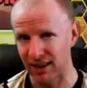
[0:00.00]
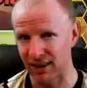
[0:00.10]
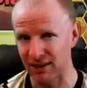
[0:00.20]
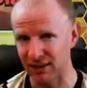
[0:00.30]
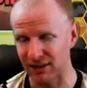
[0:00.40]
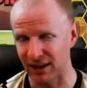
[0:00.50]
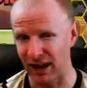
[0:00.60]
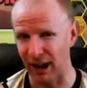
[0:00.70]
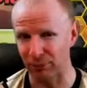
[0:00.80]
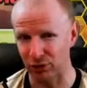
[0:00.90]
then this
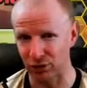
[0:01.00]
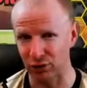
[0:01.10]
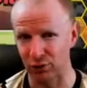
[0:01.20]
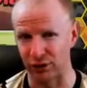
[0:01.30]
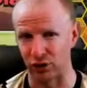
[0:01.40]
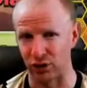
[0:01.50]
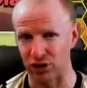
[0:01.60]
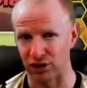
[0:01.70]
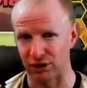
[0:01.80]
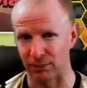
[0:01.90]
absolutely
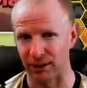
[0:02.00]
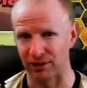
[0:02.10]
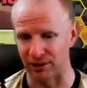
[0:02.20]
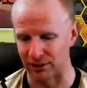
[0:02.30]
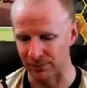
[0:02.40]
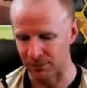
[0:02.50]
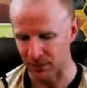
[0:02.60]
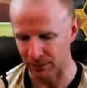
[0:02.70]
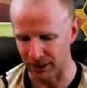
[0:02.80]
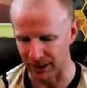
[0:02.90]
crushes the bases.
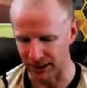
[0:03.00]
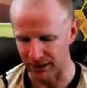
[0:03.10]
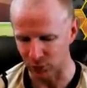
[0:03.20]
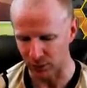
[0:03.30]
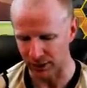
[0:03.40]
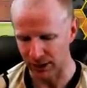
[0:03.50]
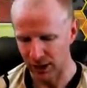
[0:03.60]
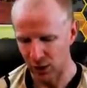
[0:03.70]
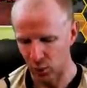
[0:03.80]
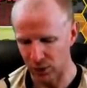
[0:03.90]
But in this one,
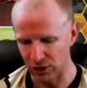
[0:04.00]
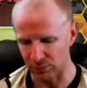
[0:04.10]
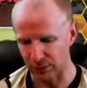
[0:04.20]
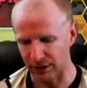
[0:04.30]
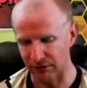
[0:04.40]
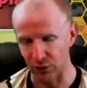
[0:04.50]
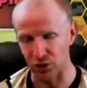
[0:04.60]
we just bring a few